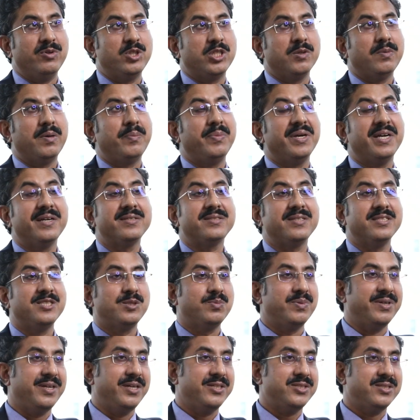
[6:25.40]
would say my biggest
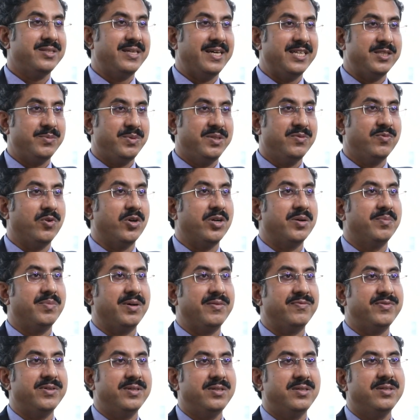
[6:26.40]
inspiration has been Warren
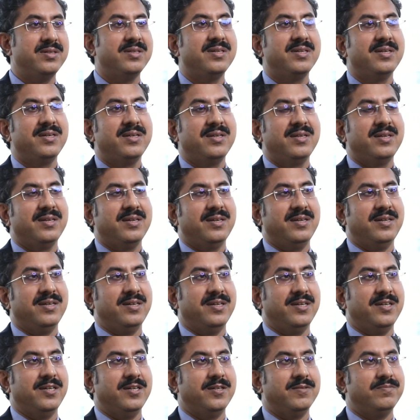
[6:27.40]
Buffett.
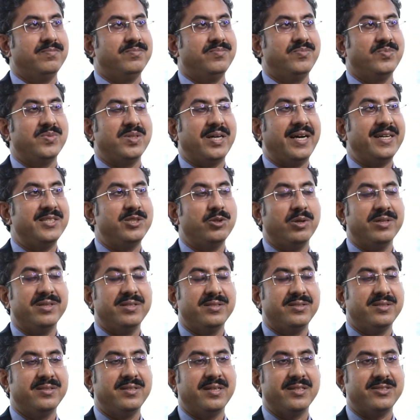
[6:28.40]
I joined
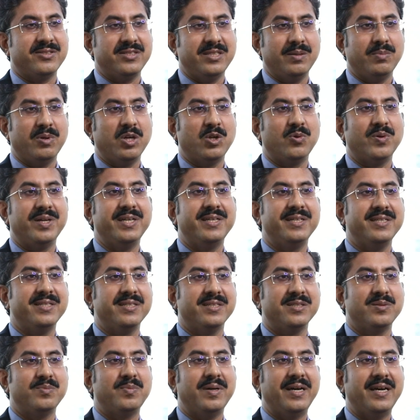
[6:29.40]
this industry about 20
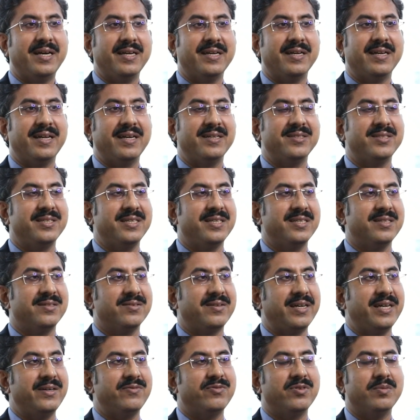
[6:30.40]
years back, and I think
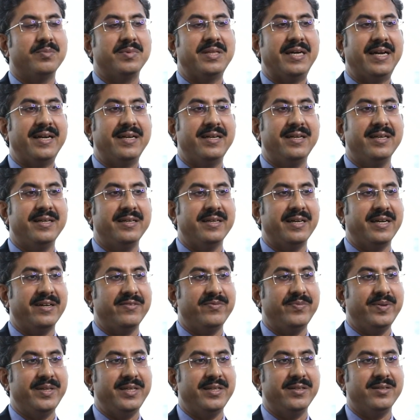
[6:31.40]
right from that day
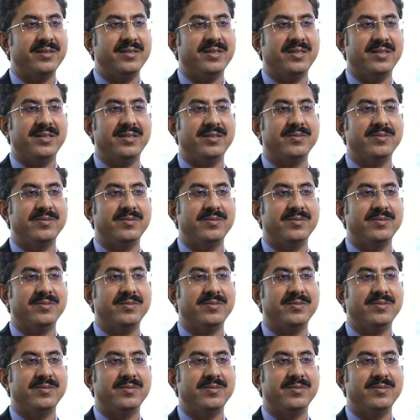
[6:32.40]
I've been